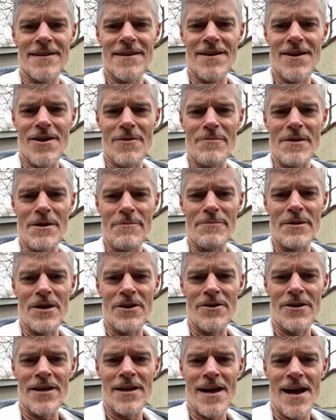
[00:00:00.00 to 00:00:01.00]
I'll be
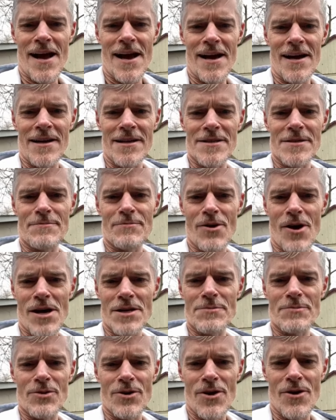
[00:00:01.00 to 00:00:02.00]
appearing as
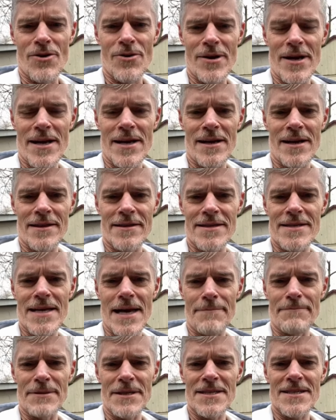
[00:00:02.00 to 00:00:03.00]
Prospero in The
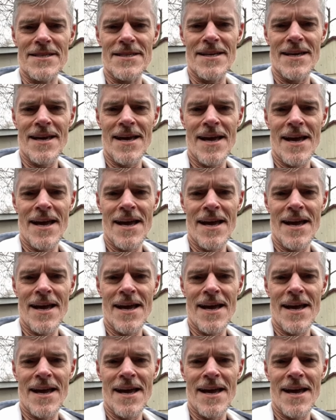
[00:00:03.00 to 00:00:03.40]
Tempest